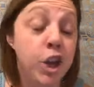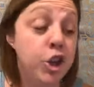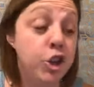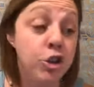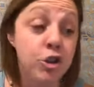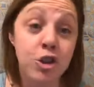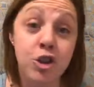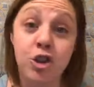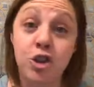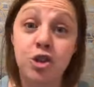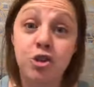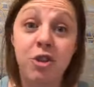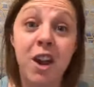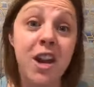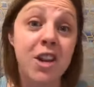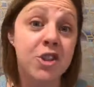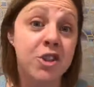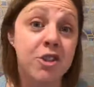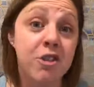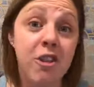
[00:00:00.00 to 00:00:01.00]
You're
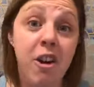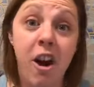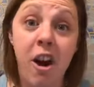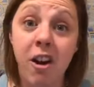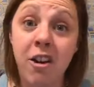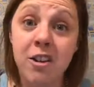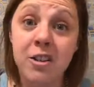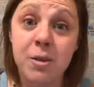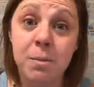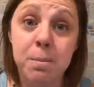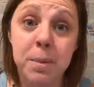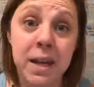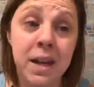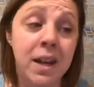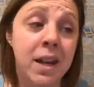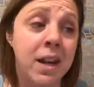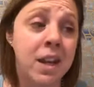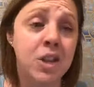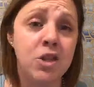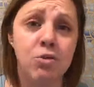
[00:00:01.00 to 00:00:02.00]
stressed, your heart's
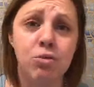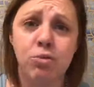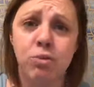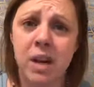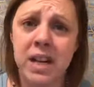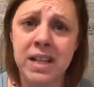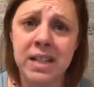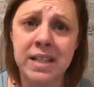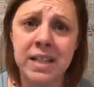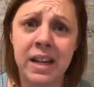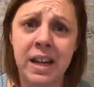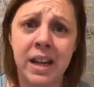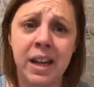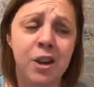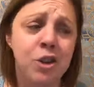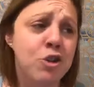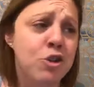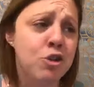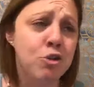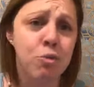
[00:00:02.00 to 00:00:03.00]
beating, it's
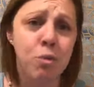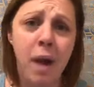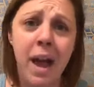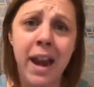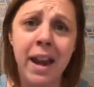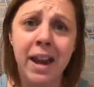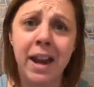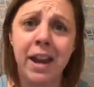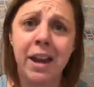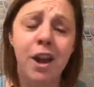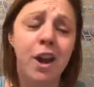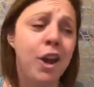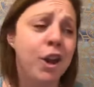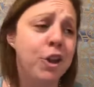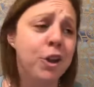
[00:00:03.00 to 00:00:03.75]
racing, you're sweating,